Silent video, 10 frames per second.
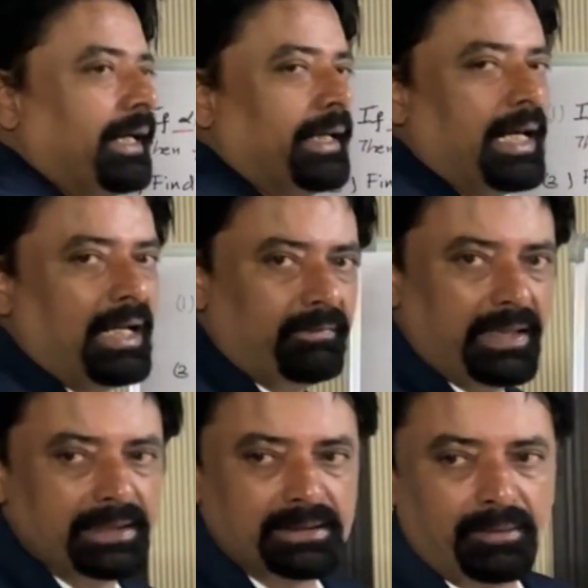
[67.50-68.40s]
in annual
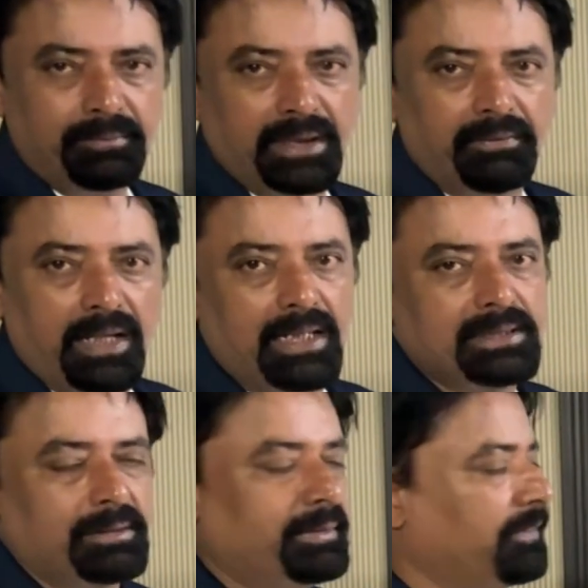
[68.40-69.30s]
exam, they will ask
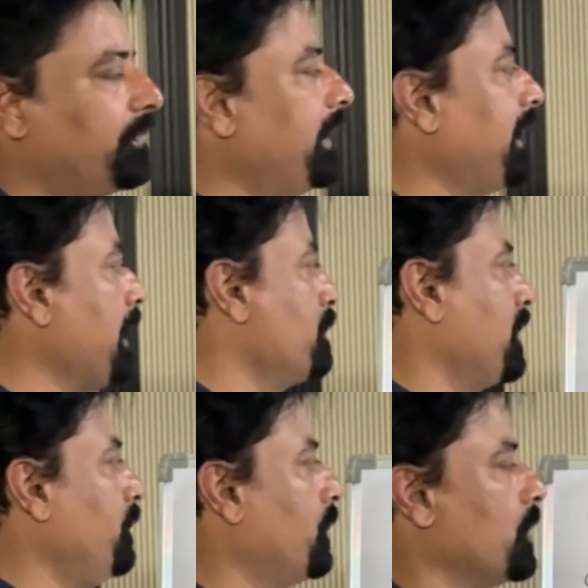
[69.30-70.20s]
some different types
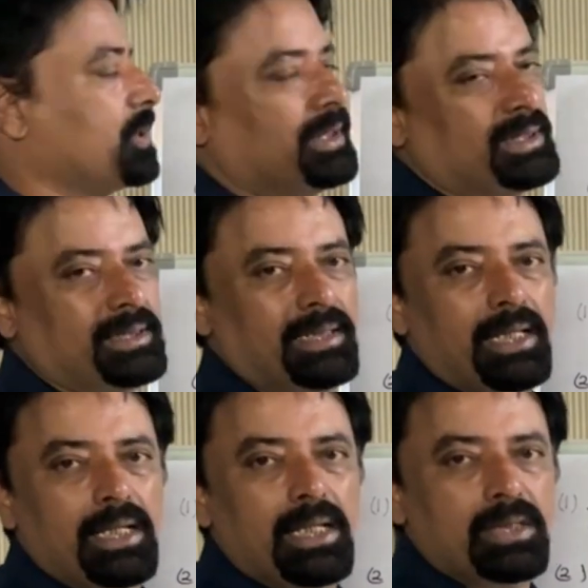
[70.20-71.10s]
of questions.
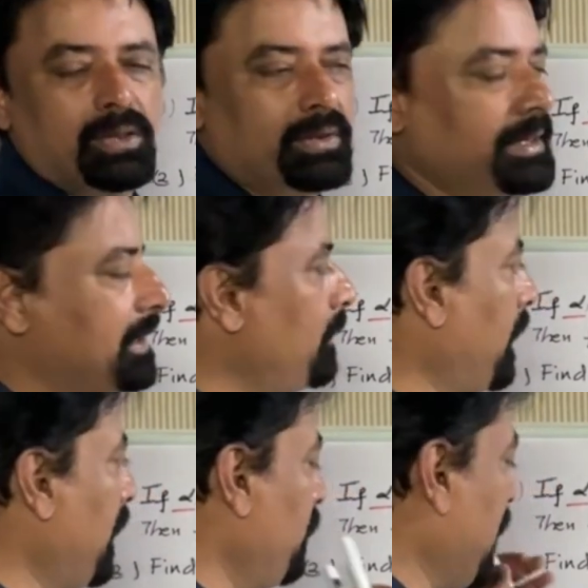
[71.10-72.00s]
So this is
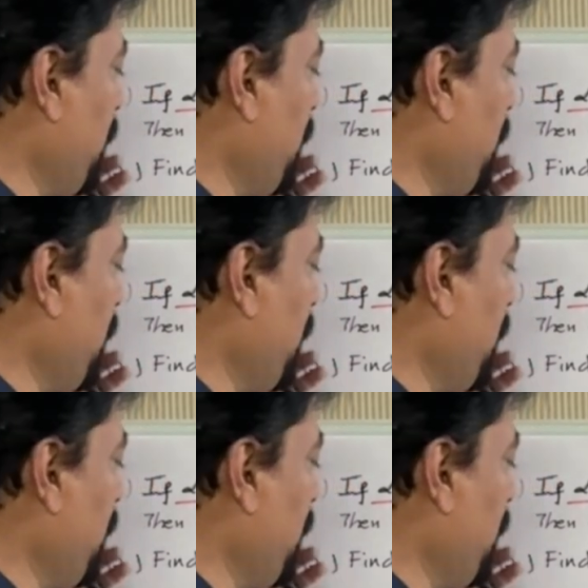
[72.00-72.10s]
one of the